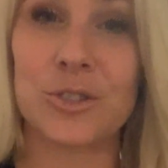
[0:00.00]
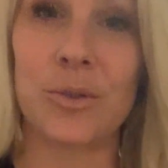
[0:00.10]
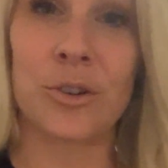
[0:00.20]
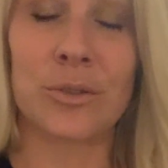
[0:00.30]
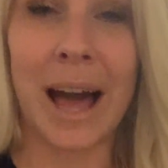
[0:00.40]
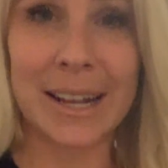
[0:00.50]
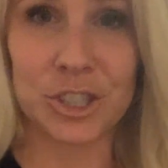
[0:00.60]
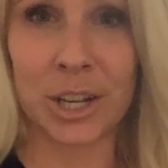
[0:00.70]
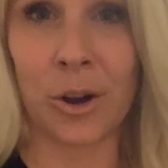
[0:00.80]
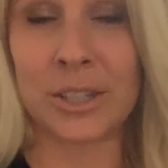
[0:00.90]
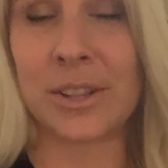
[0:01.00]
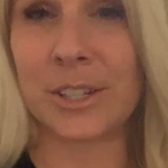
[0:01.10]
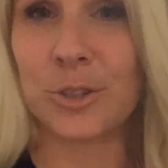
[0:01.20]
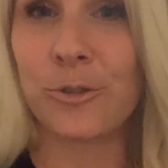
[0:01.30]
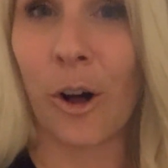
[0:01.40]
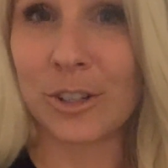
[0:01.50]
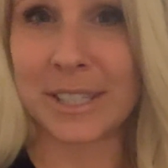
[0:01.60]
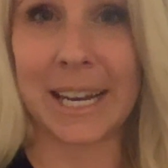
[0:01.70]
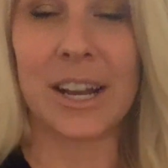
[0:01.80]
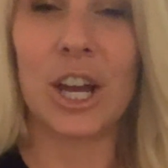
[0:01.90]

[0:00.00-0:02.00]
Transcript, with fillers: So they're latching onto this false,